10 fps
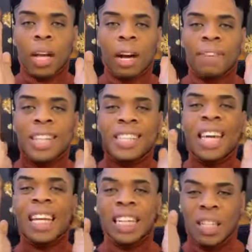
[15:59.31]
of
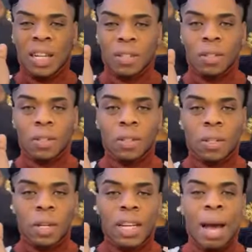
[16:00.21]
intelligence
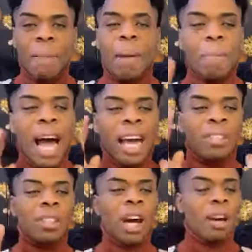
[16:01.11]
that my
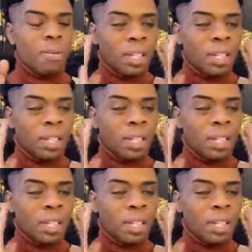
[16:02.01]
mind started